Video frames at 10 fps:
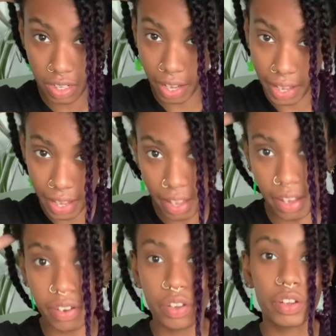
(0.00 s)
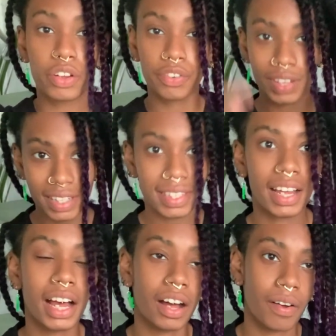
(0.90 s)
that in, rinse
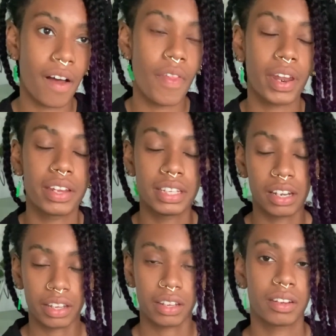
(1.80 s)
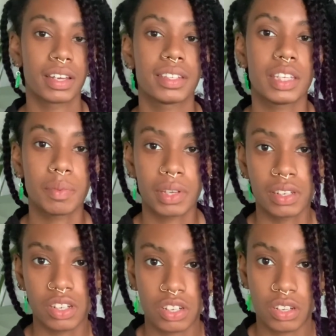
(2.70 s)
that out, and then I did like a nice deep
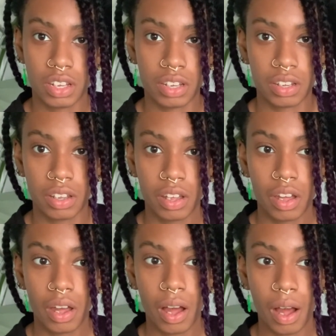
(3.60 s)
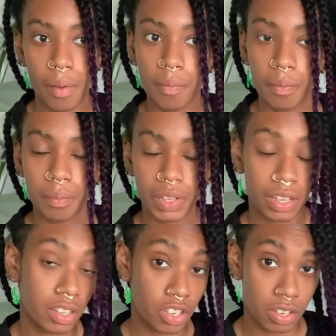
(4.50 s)
conditioning
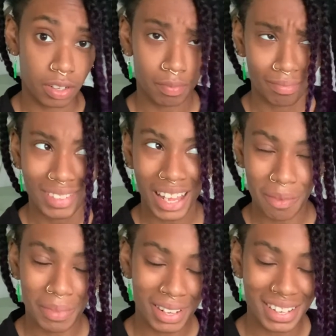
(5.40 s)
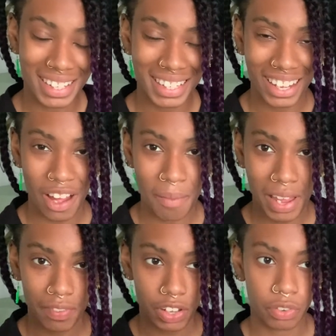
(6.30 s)
conditioner and mask,
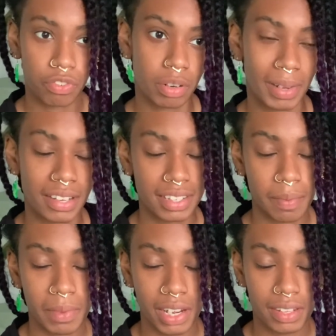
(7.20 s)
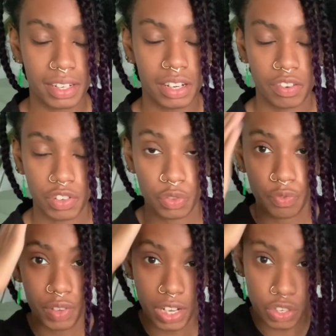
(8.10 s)
left that on for about 10 minutes, and then I've
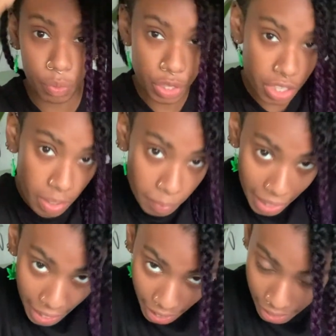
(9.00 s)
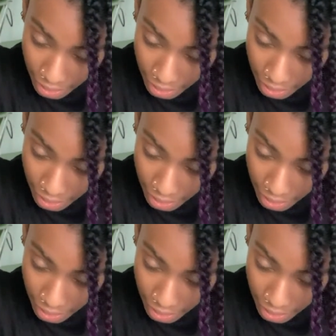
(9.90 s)
just finished washing my hair